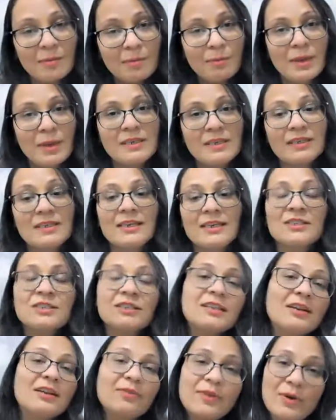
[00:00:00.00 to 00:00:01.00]

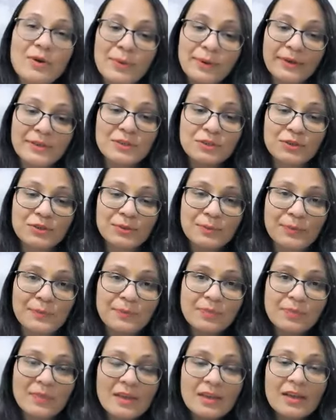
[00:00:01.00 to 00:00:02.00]
meditation that we are going to do.
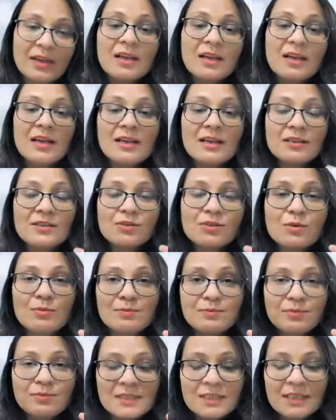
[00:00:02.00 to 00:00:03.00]

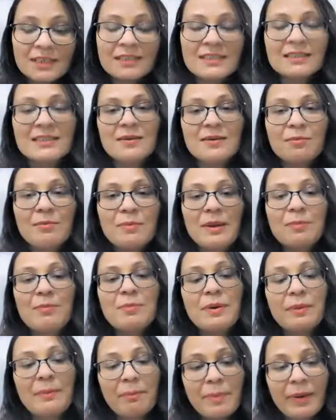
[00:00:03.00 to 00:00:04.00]
So just be
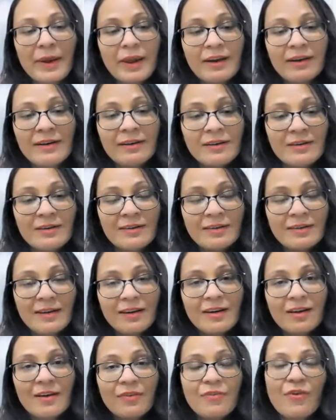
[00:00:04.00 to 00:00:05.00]
prepared
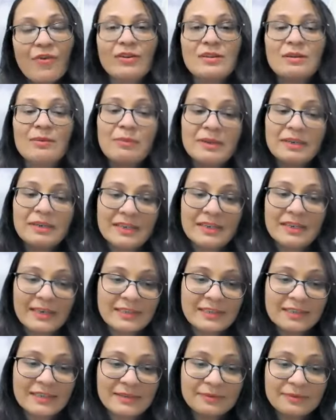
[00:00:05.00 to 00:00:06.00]
for the
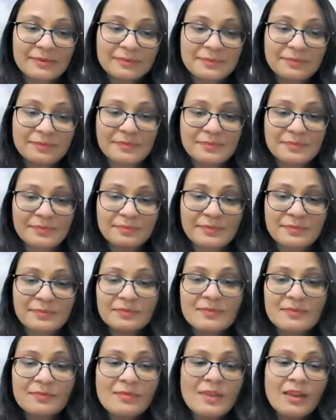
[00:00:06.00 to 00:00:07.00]
meditation.
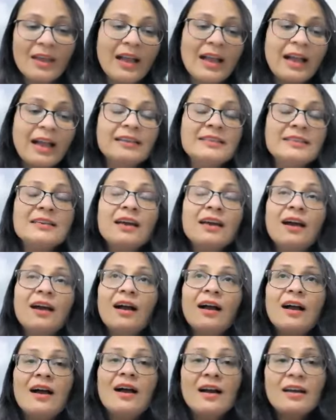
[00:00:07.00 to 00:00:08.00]
And
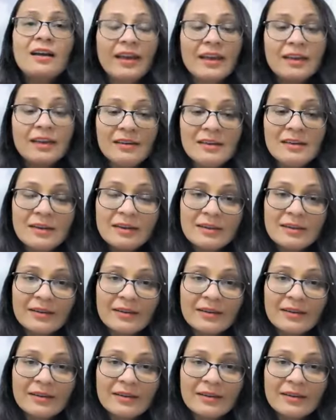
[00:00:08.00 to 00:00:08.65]
again,